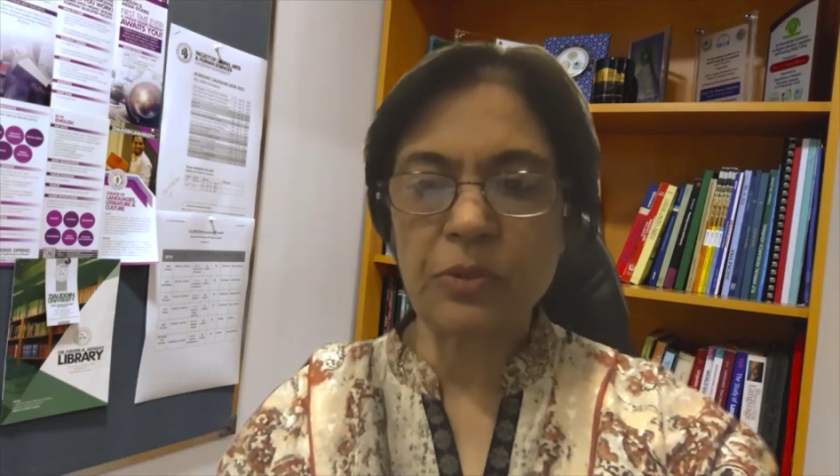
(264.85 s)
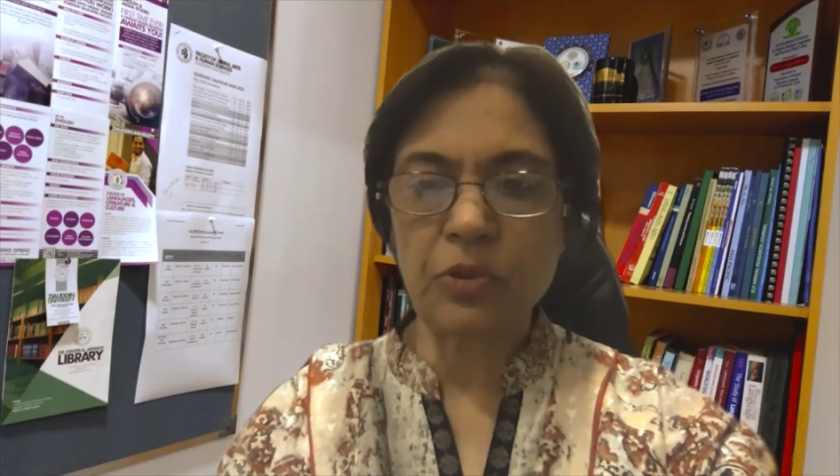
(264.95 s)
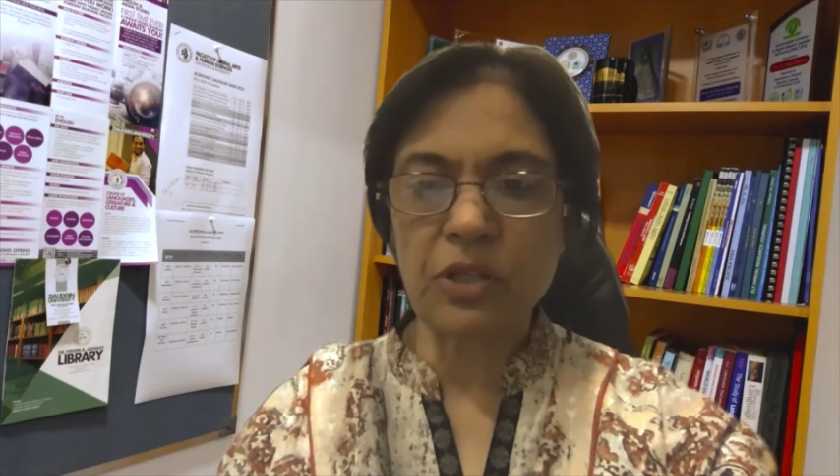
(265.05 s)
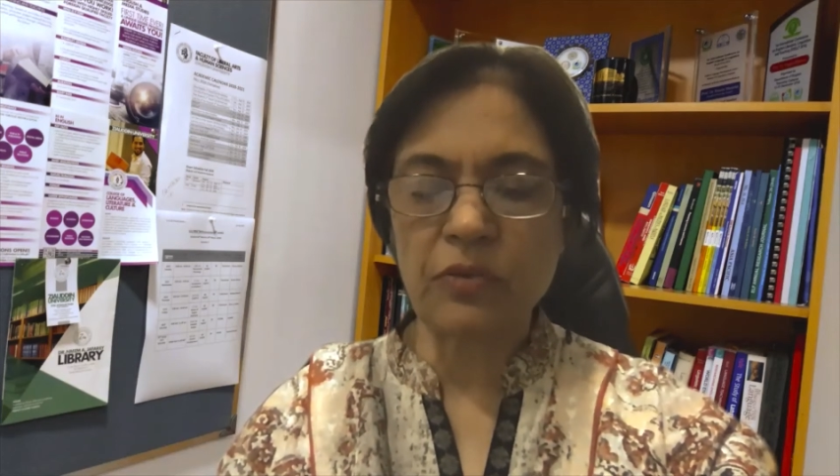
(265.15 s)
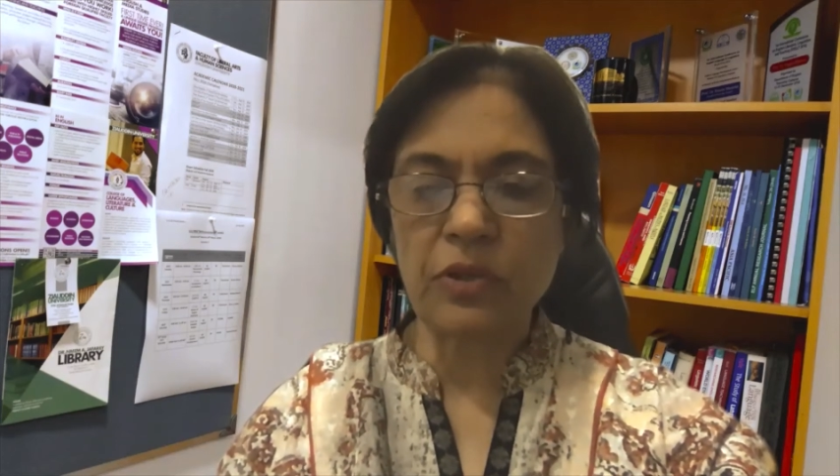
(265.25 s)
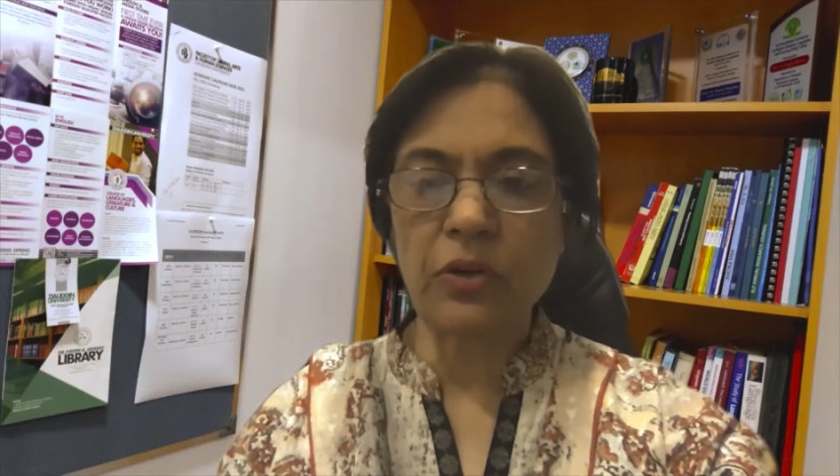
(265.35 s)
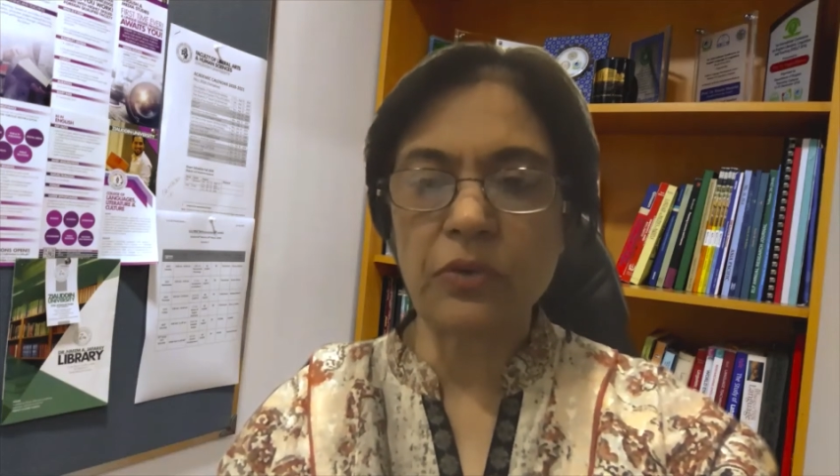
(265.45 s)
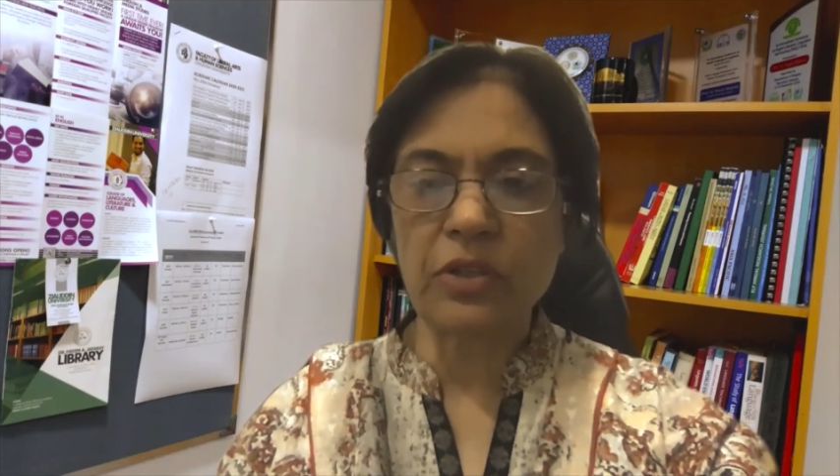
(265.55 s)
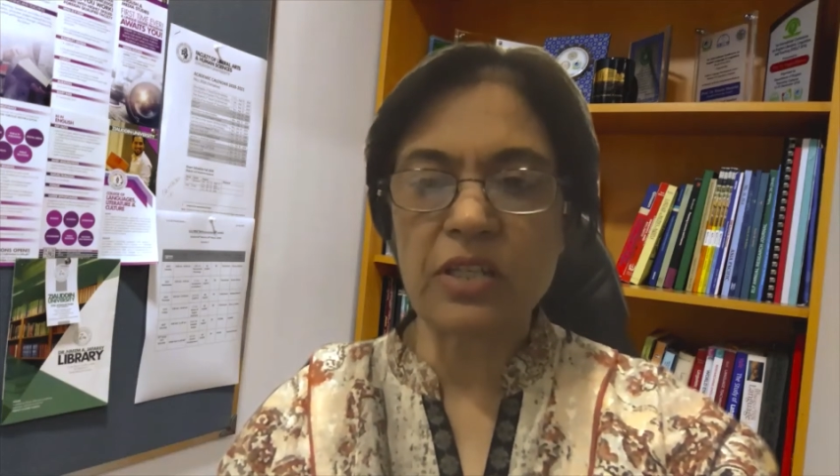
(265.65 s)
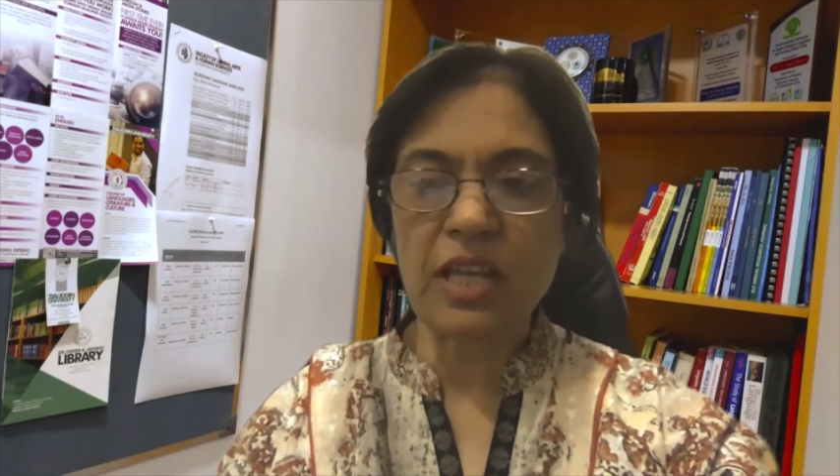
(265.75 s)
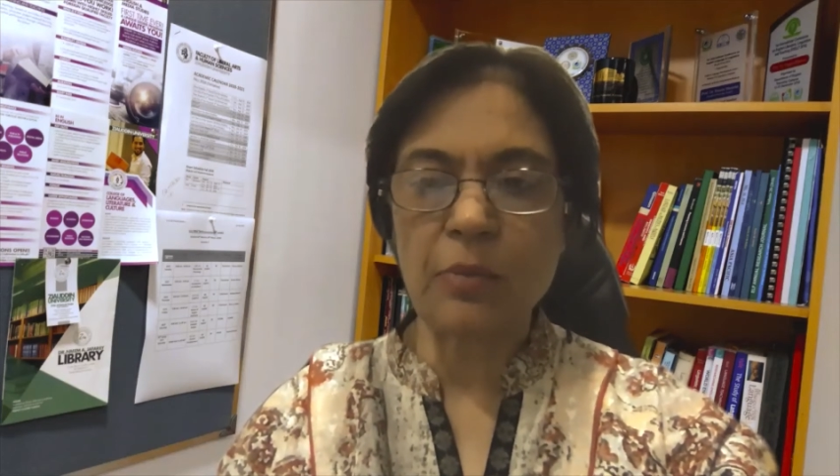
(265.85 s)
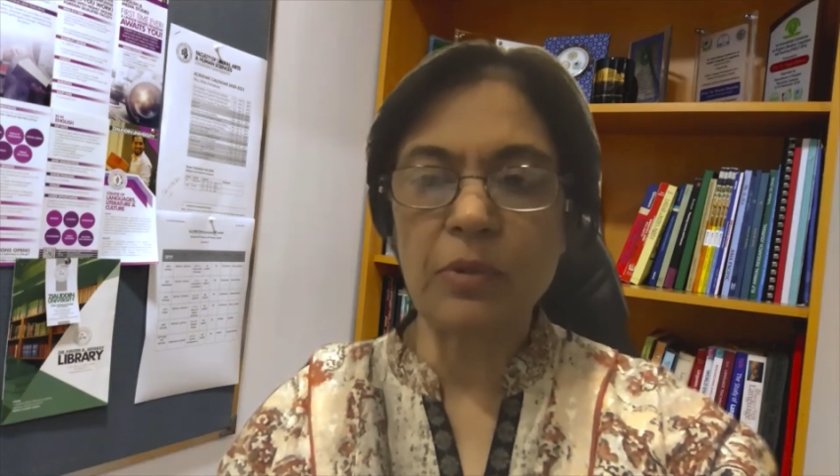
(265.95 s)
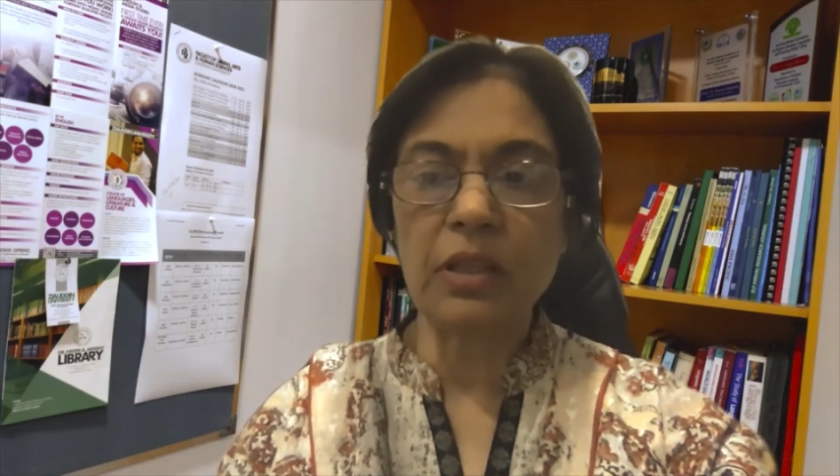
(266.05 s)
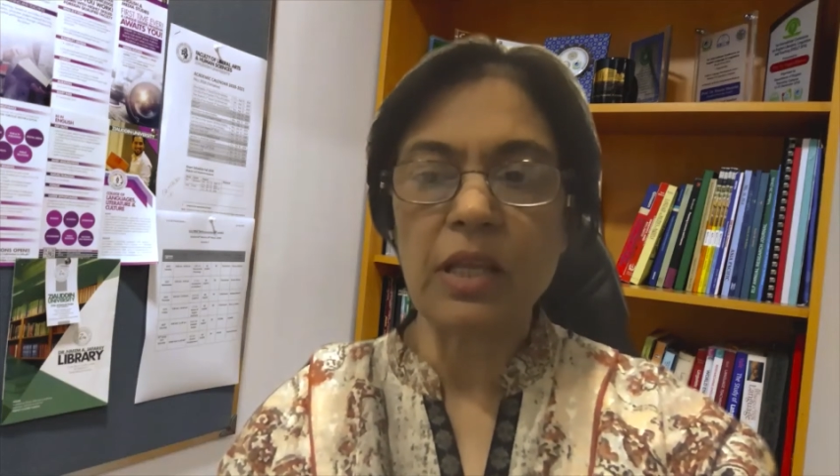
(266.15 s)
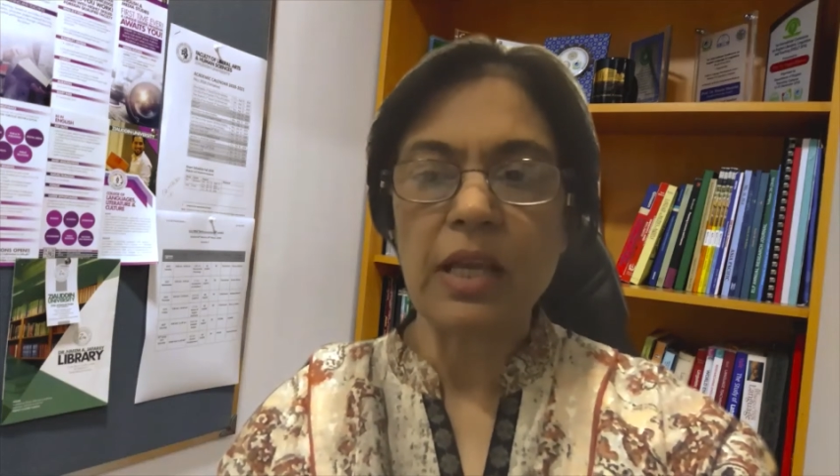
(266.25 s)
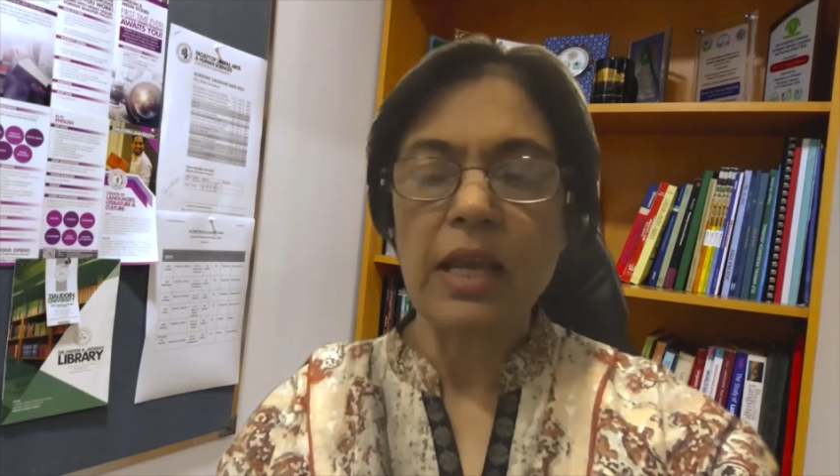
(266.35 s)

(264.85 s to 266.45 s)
put everything on the table,